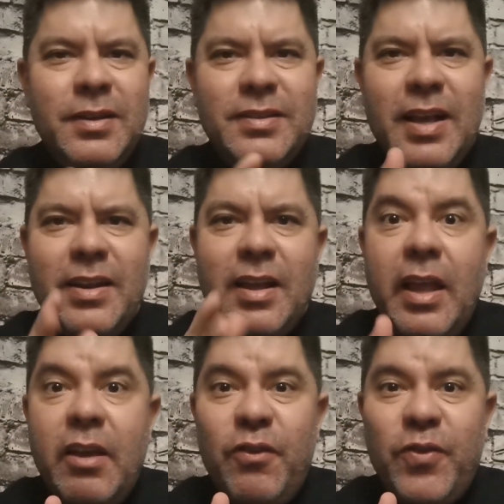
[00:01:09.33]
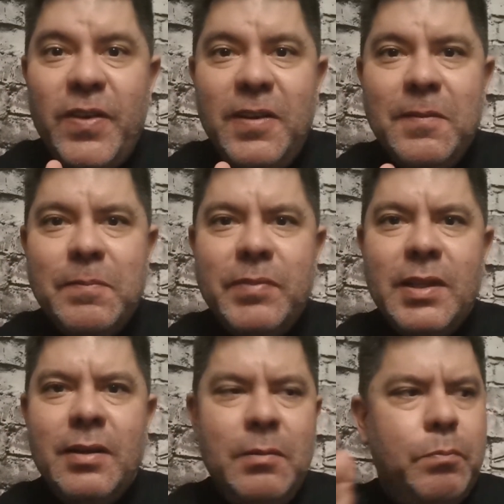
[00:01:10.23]
is kind of iffy,
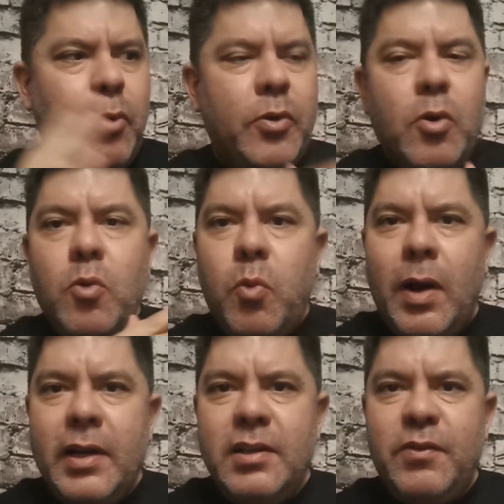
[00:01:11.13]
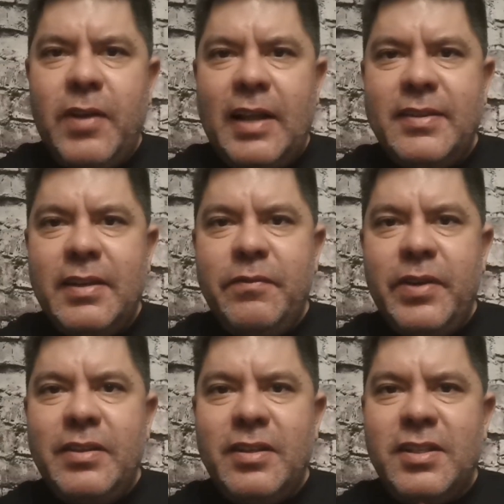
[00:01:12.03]
Bordeaux wines for that same
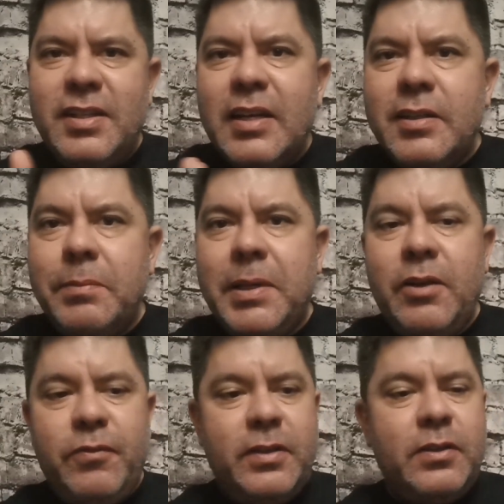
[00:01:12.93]
vintage tend to be iffy.